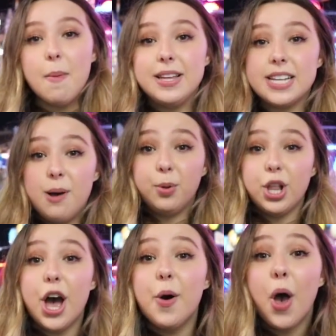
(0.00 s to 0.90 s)
and comment
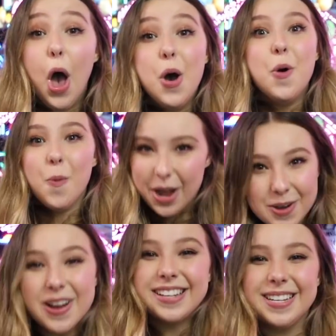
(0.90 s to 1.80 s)
down below
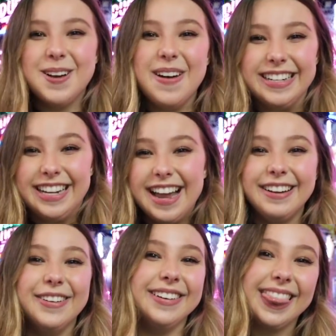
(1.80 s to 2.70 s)
what you want to see on my
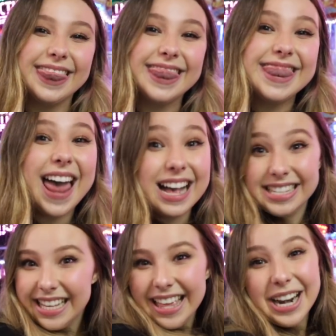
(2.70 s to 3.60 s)
channel.
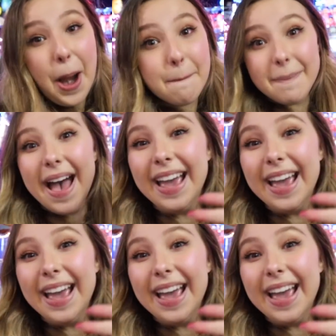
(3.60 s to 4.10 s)
I'll see you later.